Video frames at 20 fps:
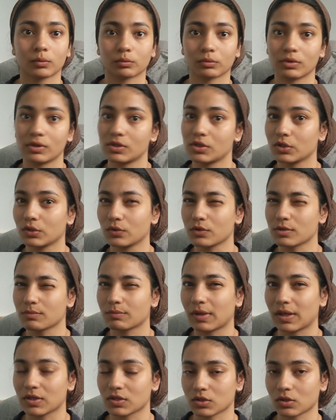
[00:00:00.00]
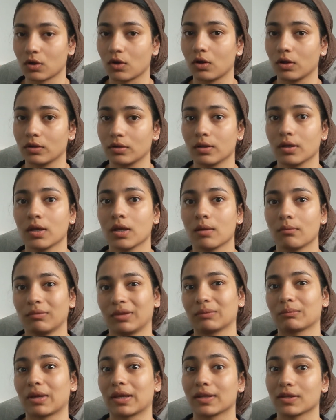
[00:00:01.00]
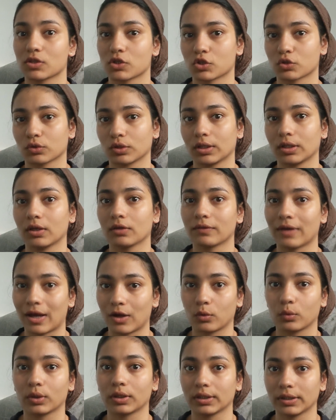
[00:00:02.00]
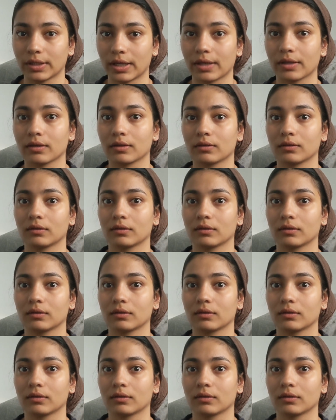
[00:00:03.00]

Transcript: reduce based on my history of how quickly I